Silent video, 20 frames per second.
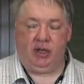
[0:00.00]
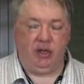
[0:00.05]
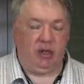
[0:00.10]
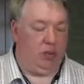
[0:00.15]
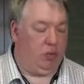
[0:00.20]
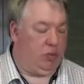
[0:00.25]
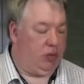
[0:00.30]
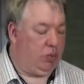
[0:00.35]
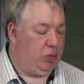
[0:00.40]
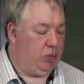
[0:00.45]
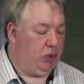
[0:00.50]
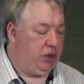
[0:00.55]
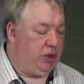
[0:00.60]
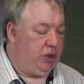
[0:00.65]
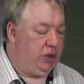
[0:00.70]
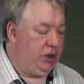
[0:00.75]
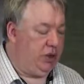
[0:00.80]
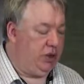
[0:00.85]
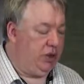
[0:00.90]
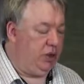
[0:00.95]
Now what I wanted
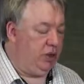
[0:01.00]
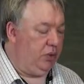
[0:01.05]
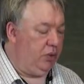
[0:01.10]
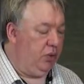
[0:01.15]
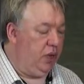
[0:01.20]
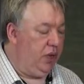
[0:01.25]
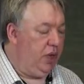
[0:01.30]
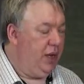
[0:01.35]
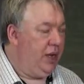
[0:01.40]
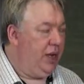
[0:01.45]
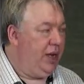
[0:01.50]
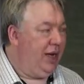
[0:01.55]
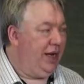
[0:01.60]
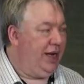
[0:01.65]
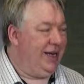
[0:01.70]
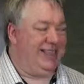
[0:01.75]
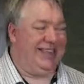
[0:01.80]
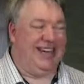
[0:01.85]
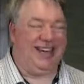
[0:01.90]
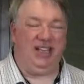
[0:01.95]
to do
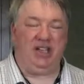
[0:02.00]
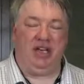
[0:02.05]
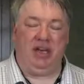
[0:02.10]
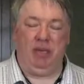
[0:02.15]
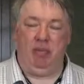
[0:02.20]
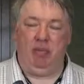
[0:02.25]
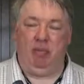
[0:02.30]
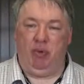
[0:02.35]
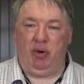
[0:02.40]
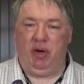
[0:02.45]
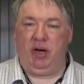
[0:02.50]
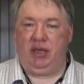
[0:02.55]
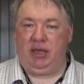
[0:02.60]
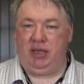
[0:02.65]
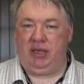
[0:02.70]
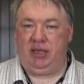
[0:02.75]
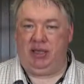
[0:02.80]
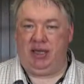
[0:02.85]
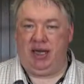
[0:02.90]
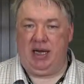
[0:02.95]
is actually break
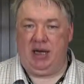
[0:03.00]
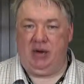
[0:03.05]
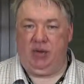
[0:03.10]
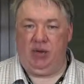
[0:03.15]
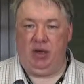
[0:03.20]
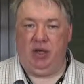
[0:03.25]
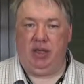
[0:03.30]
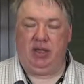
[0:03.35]
this down